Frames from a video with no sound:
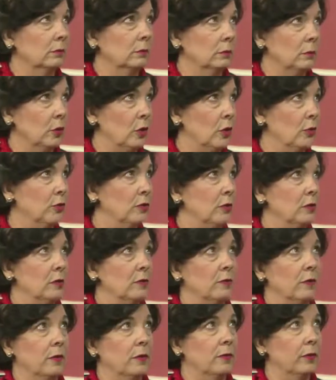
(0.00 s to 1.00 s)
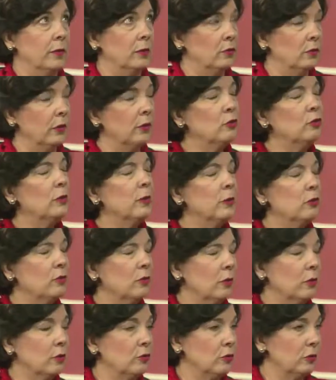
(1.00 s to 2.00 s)
Coaches Federation, International
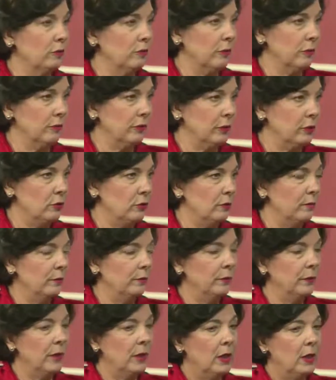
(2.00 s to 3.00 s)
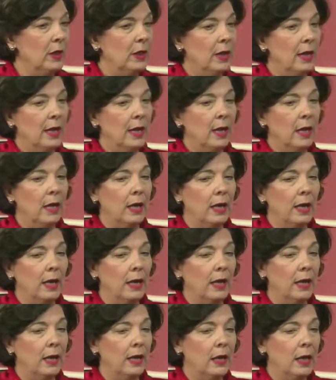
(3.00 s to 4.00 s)
Coaching Federation.
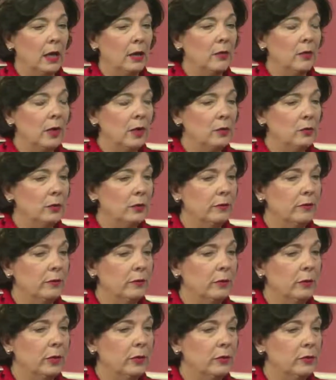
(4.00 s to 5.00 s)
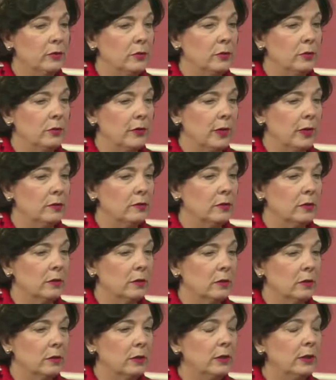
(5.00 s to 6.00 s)
And I graduated from there in 2000. And the
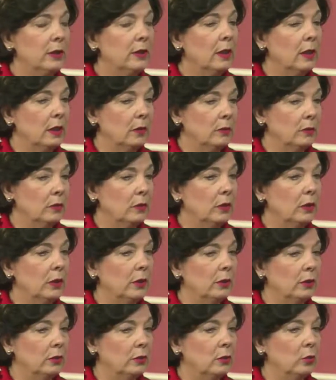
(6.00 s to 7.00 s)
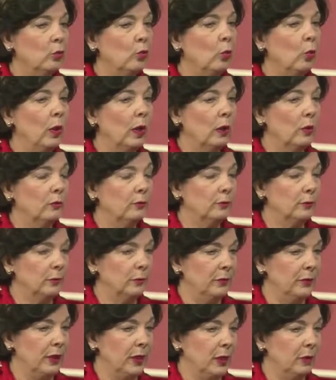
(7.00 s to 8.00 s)
one thing that I really learned well from
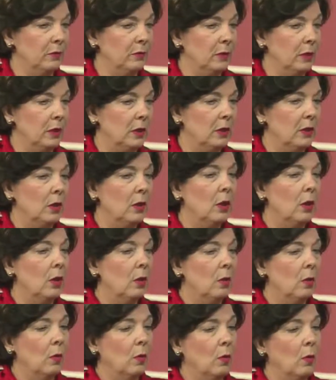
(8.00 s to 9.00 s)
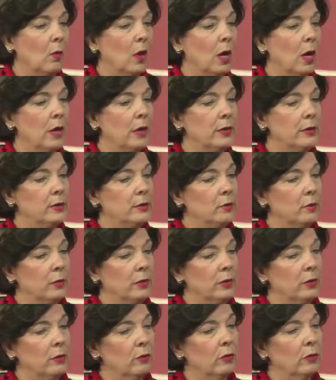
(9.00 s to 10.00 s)
them was,
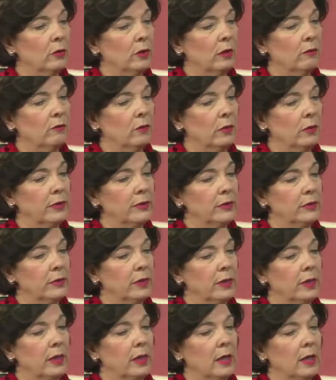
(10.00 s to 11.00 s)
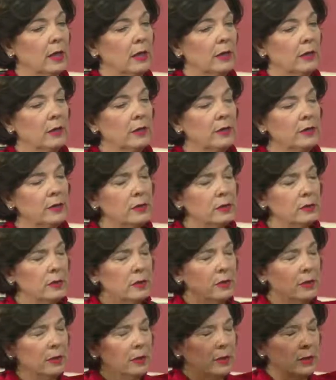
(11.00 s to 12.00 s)
with 3rd level listening, listen to
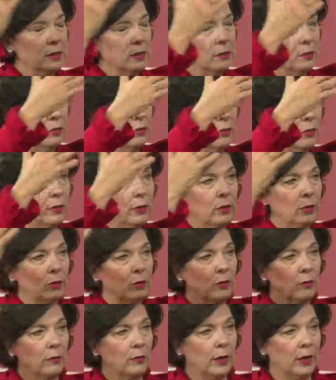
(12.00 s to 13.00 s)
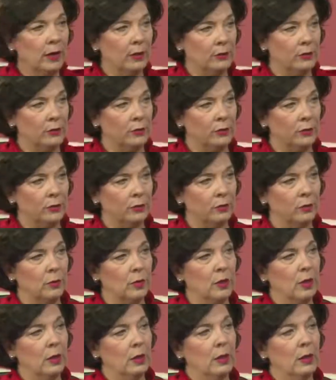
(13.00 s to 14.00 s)
the things that are going on around you.
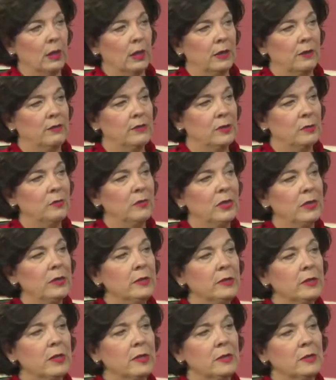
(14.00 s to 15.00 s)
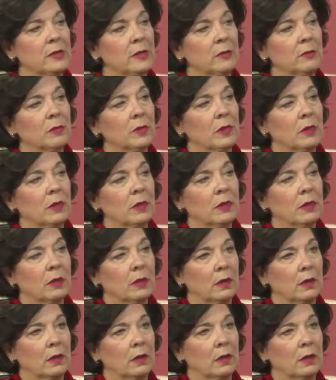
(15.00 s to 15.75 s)
If somebody says something